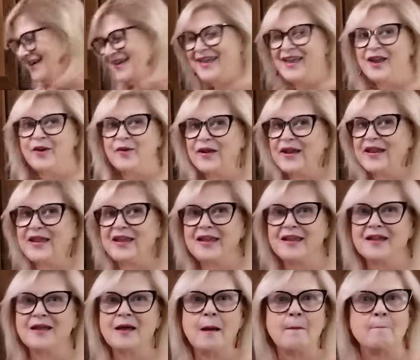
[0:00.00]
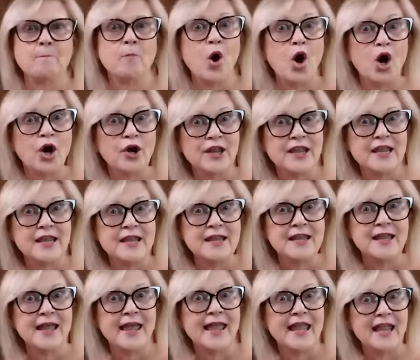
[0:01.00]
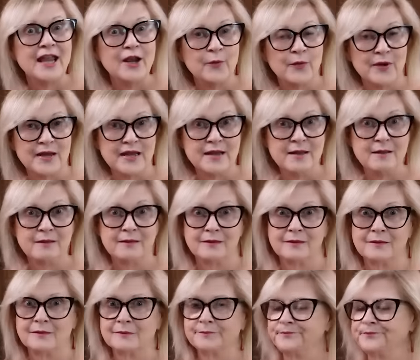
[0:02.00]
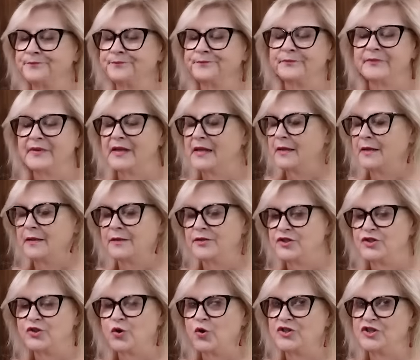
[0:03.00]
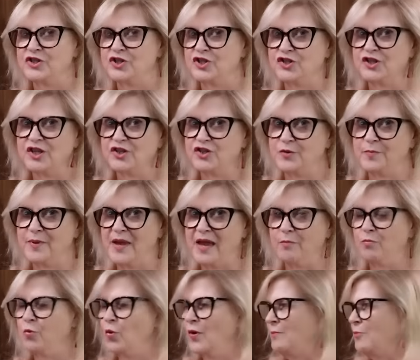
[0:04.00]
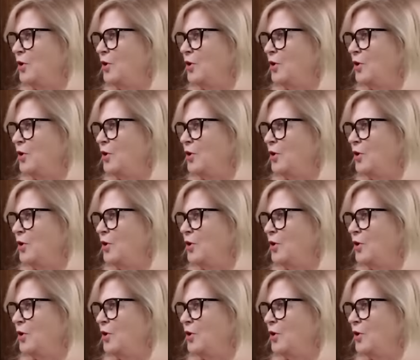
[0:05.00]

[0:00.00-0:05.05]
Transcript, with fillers: Harry, Marty, Harry. So it's such a bad boy,